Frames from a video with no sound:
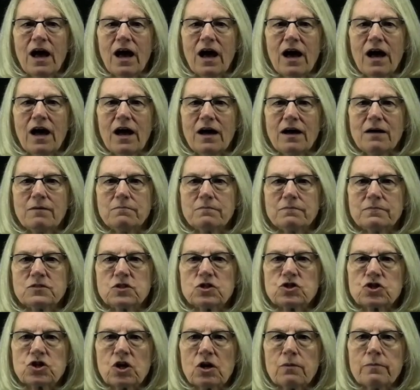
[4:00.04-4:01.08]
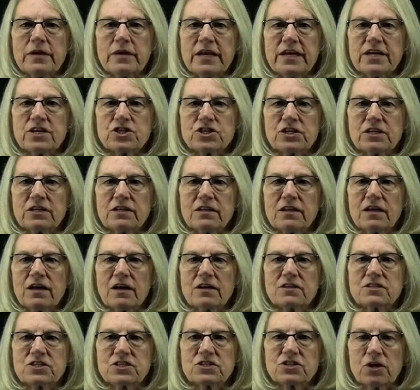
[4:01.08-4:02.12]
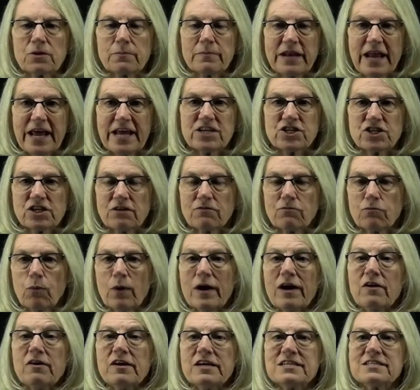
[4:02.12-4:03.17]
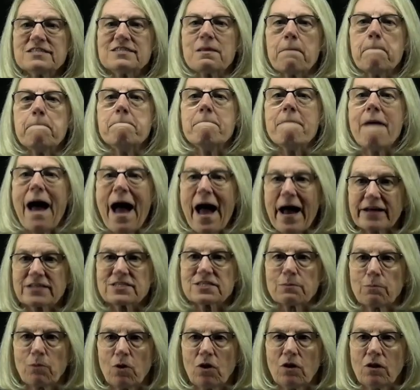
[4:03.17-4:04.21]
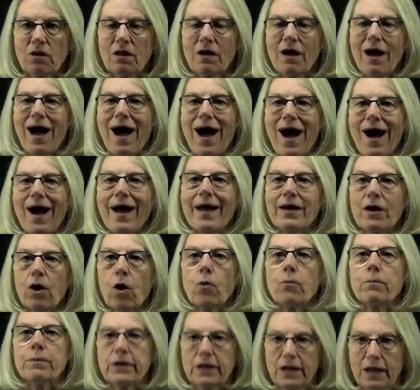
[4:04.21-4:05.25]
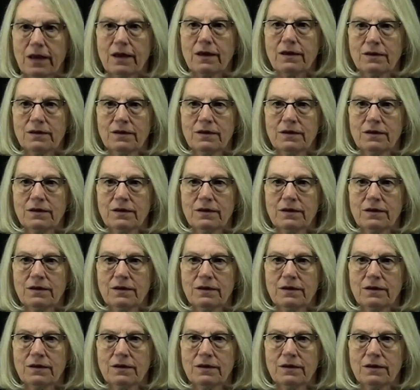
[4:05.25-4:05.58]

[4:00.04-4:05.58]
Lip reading: determination of where is the maximal eye opening.